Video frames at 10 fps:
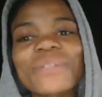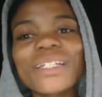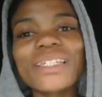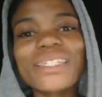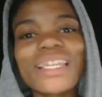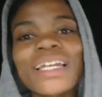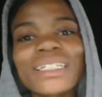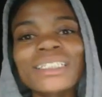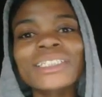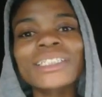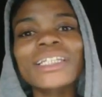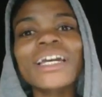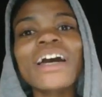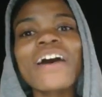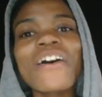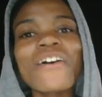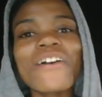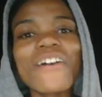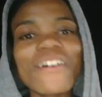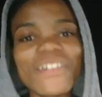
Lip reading: sent or